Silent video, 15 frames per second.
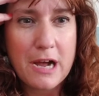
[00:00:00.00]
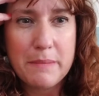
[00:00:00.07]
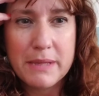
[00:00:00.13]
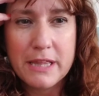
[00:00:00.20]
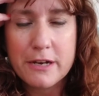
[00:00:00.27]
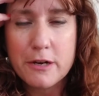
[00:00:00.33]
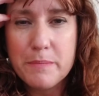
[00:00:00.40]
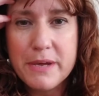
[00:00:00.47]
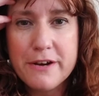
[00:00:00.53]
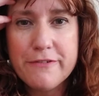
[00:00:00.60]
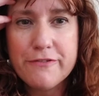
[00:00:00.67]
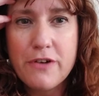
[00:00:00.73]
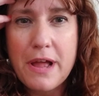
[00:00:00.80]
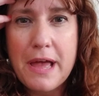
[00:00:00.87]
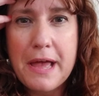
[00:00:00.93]
I'm a little bit
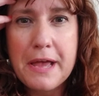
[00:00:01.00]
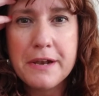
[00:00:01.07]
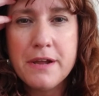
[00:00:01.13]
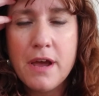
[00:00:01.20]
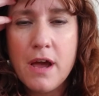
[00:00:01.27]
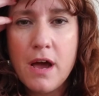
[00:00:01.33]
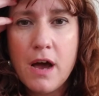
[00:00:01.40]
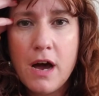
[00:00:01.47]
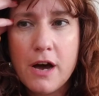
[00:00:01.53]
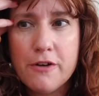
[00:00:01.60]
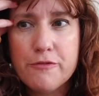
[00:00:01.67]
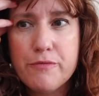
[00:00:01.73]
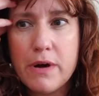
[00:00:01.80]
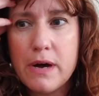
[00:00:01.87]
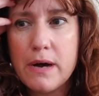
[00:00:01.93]
afraid
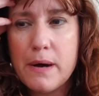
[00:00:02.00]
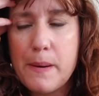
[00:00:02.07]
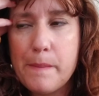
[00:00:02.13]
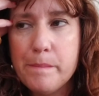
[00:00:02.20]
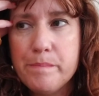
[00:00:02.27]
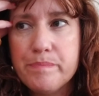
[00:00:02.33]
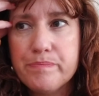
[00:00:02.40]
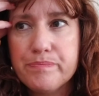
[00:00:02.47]
of, um,